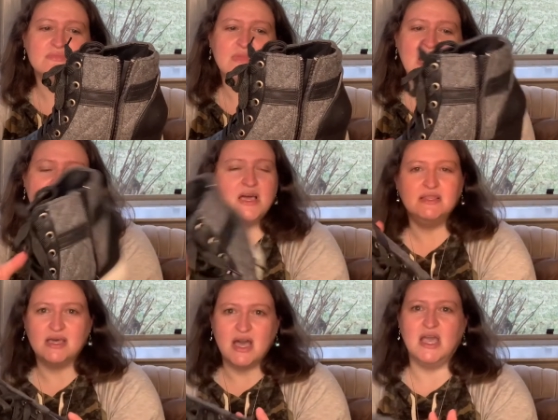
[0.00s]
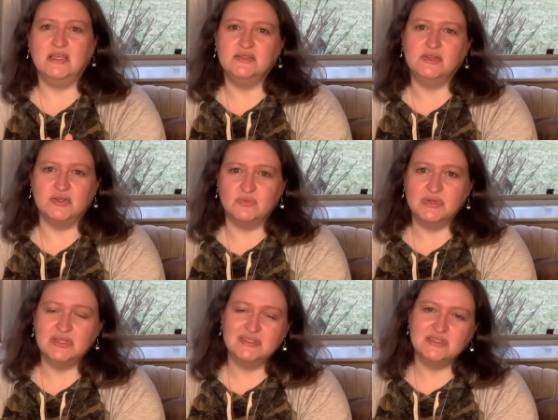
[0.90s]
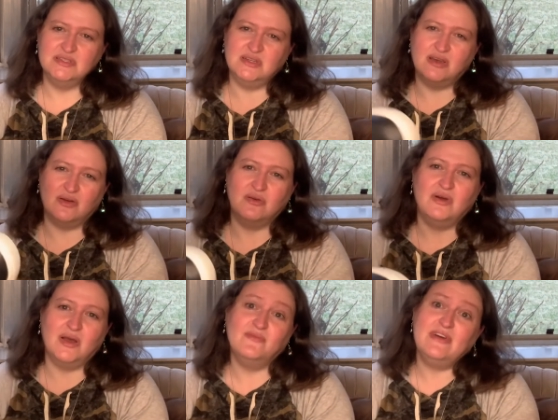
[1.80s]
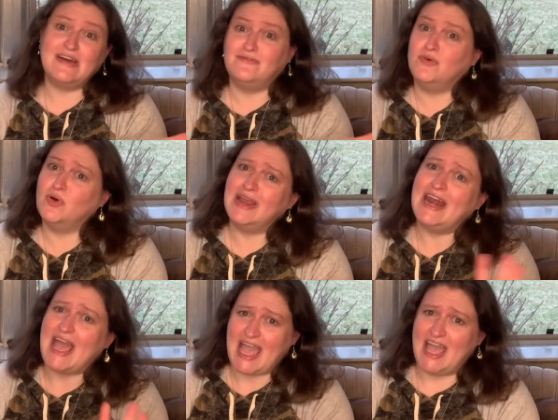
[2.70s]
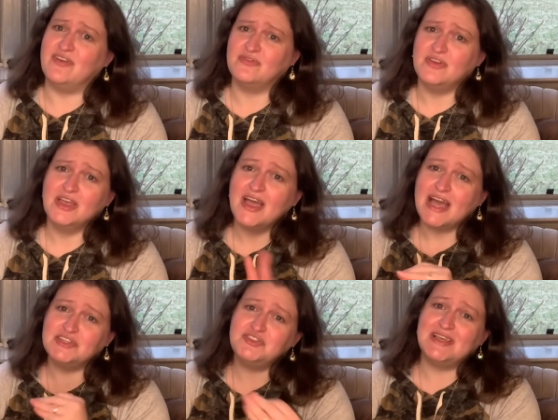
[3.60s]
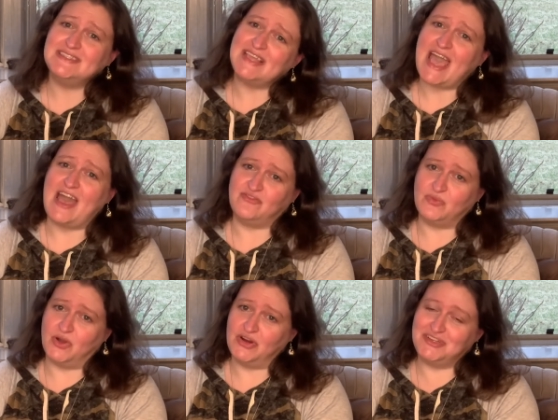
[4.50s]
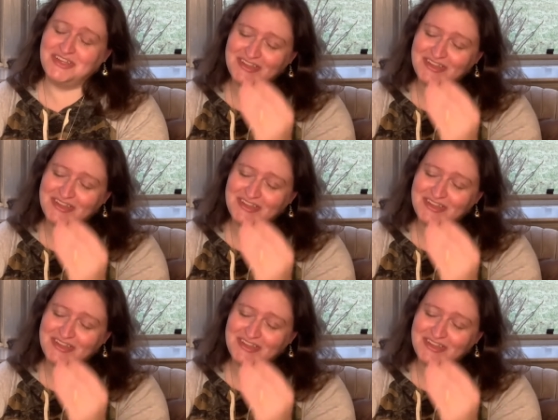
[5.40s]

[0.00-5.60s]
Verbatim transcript: I like the height too because, you know, I'm five four and a half. I stress the half part.